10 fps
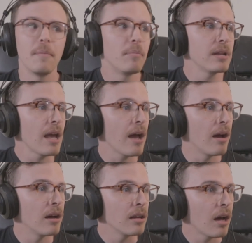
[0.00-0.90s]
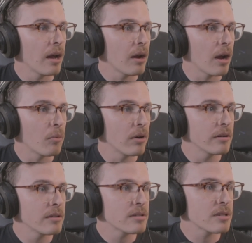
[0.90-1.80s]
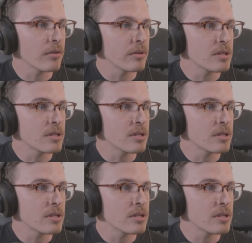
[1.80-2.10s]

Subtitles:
But yeah, I wanted to start this